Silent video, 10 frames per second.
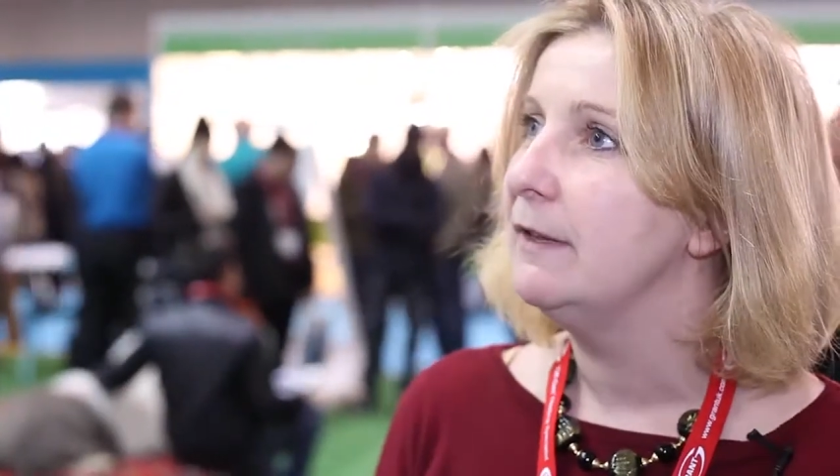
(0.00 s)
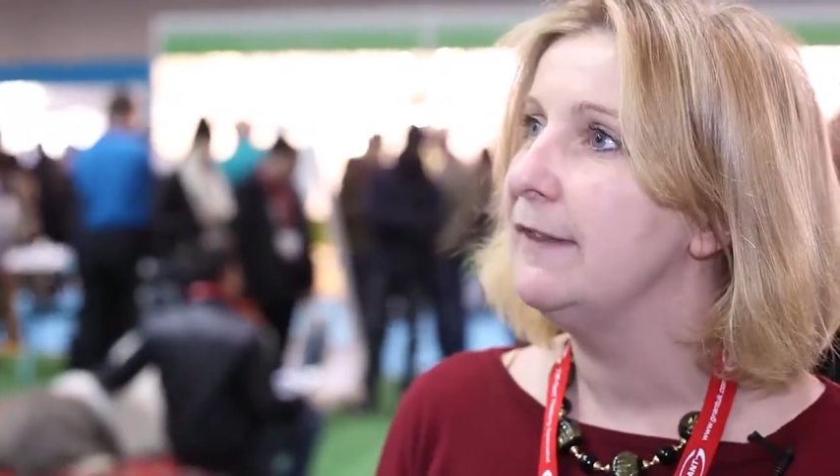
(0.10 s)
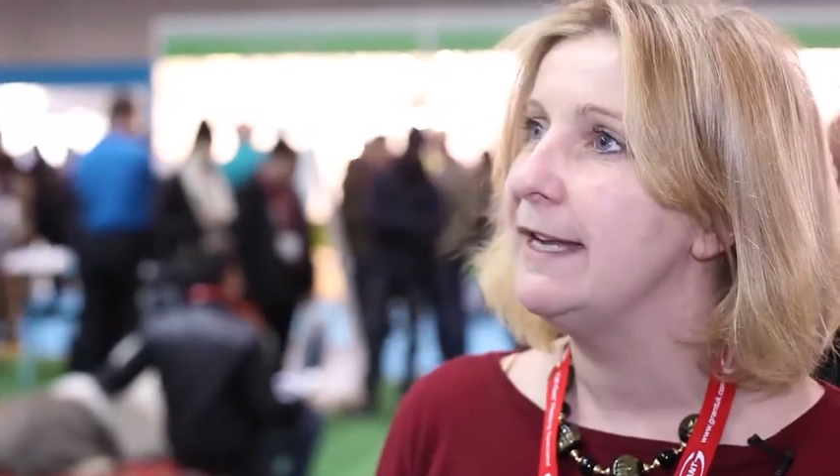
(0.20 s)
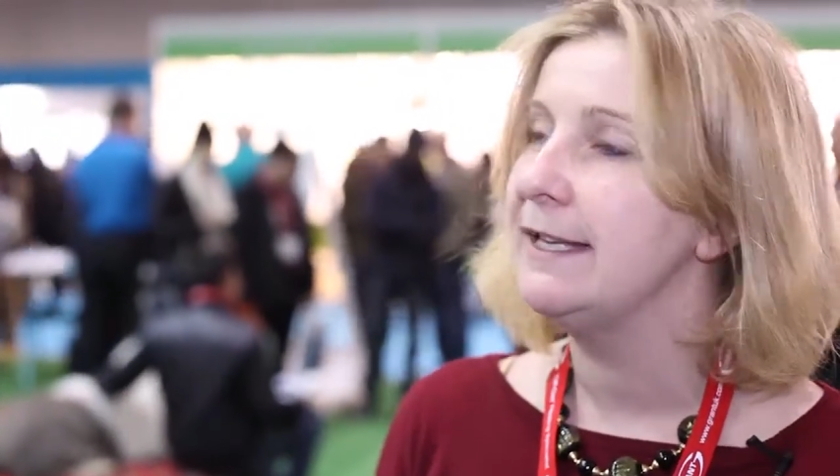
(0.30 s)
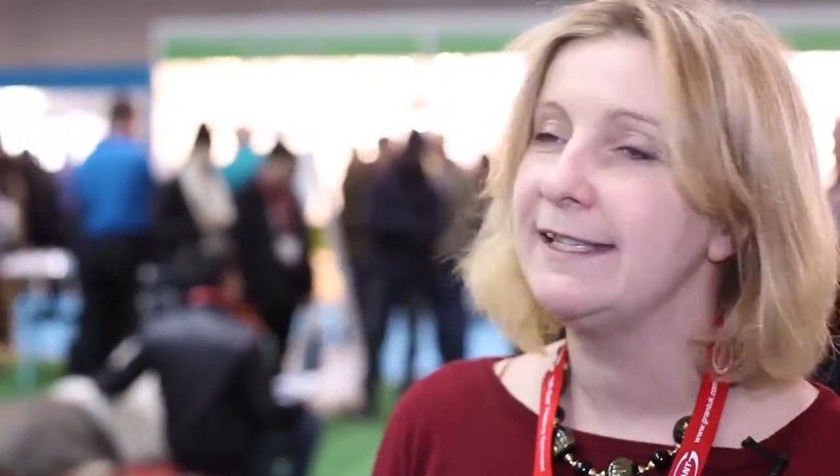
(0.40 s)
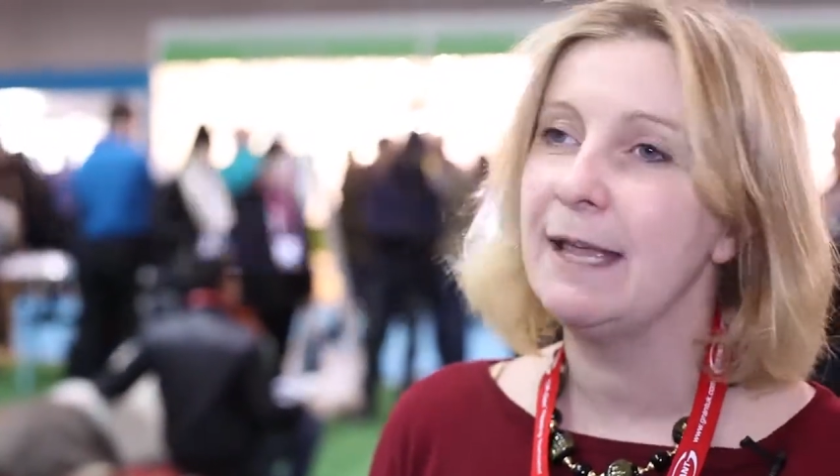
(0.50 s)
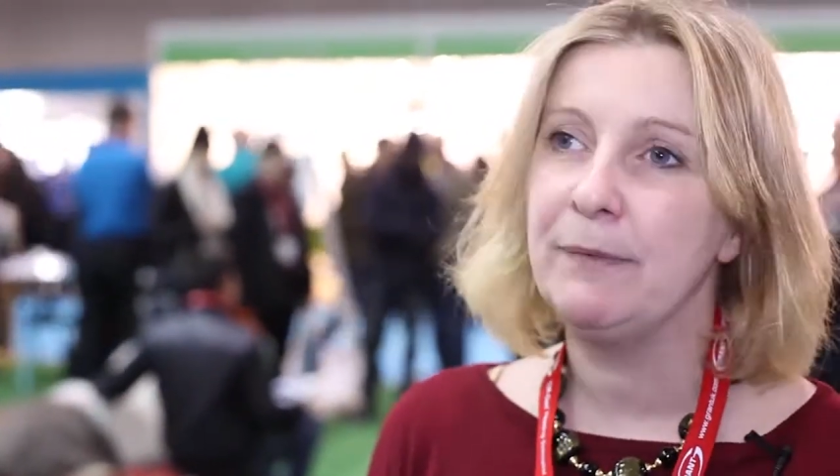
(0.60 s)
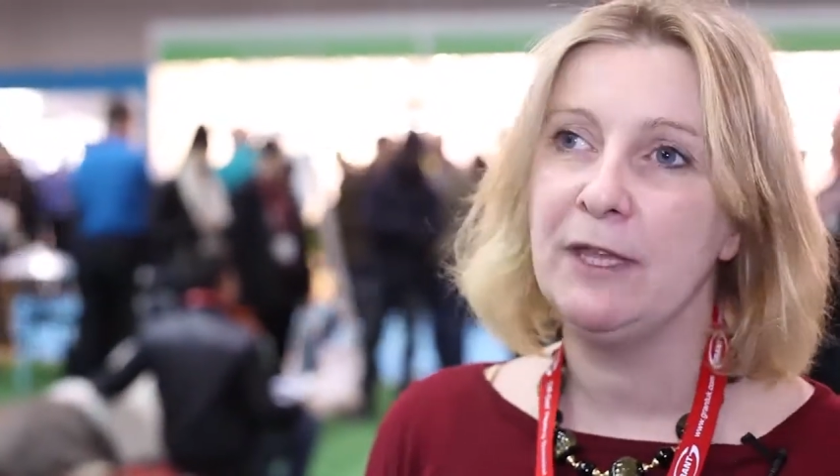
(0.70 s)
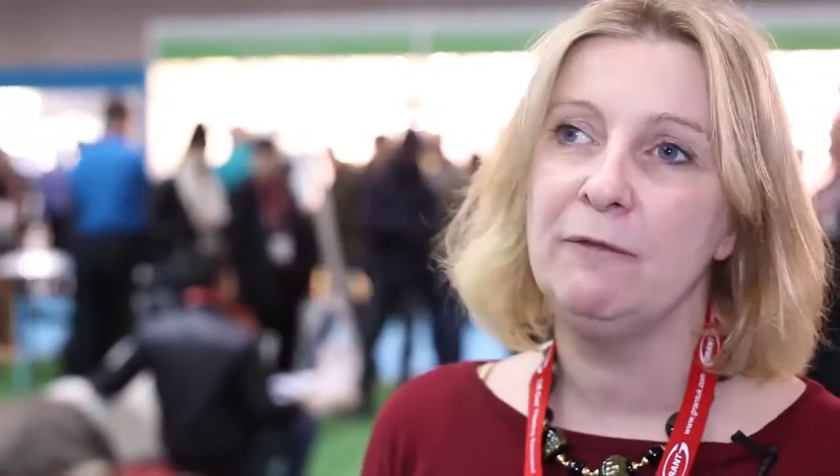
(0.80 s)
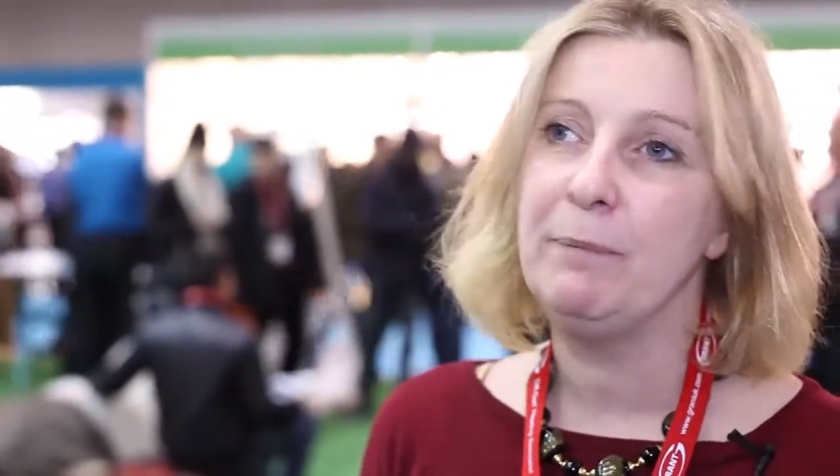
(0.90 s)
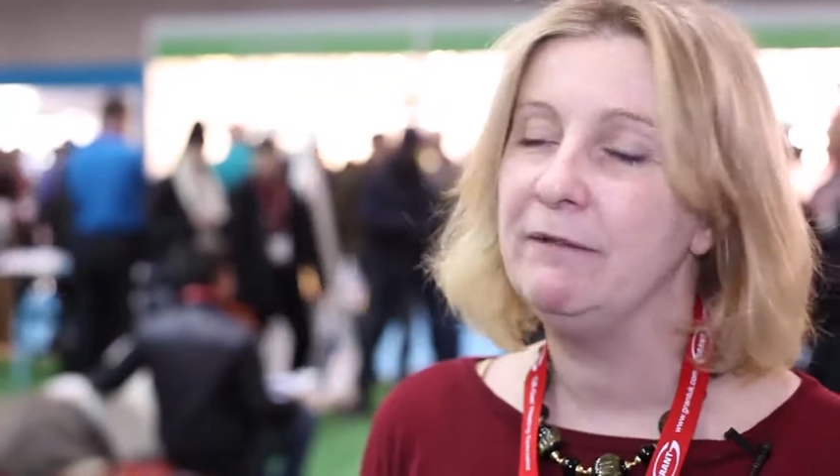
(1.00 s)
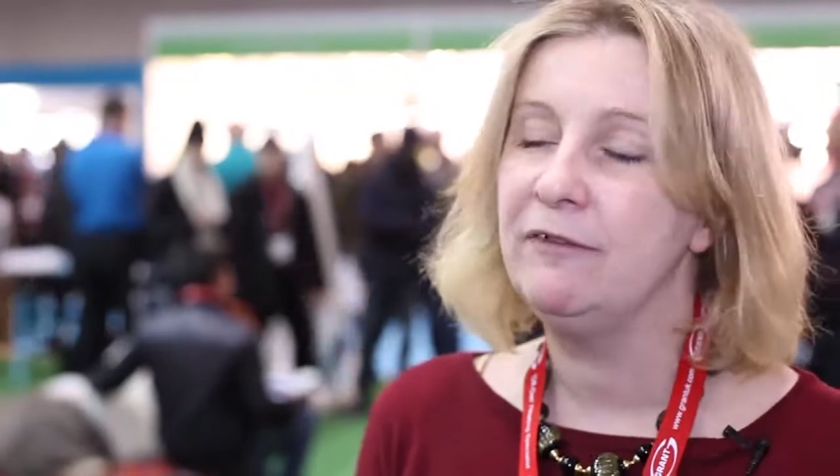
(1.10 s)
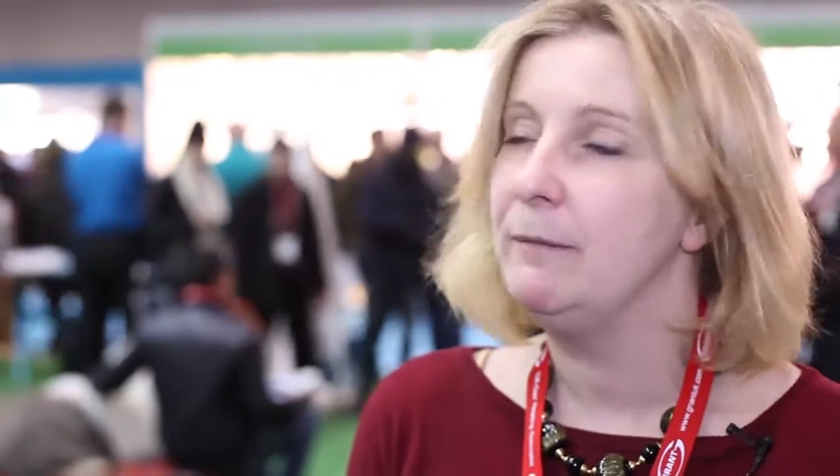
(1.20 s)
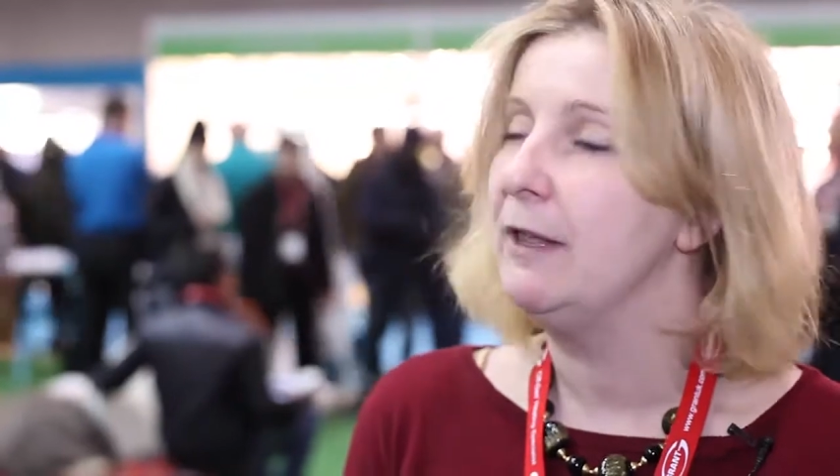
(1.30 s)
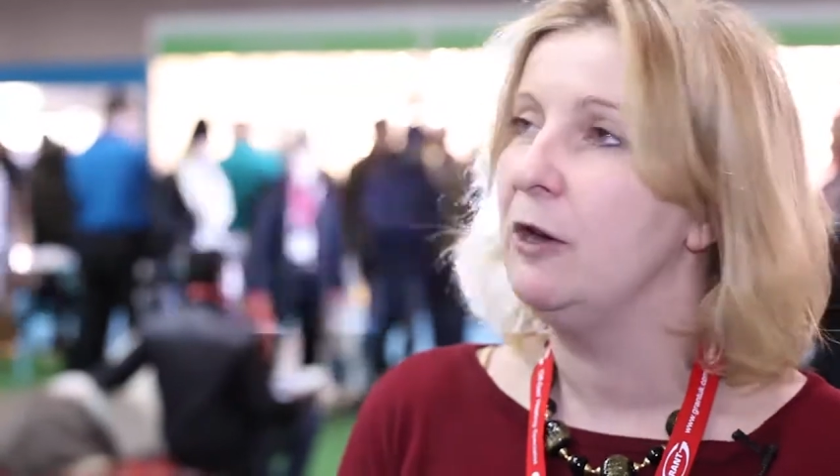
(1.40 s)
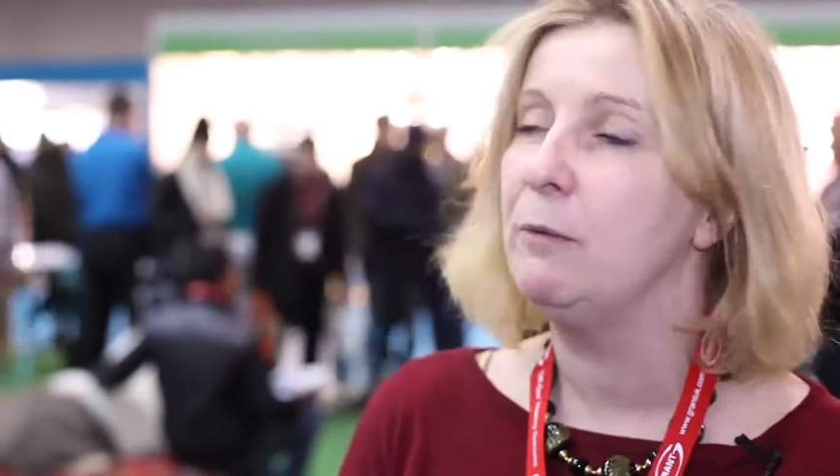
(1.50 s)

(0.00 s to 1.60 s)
that it's something you've been familiar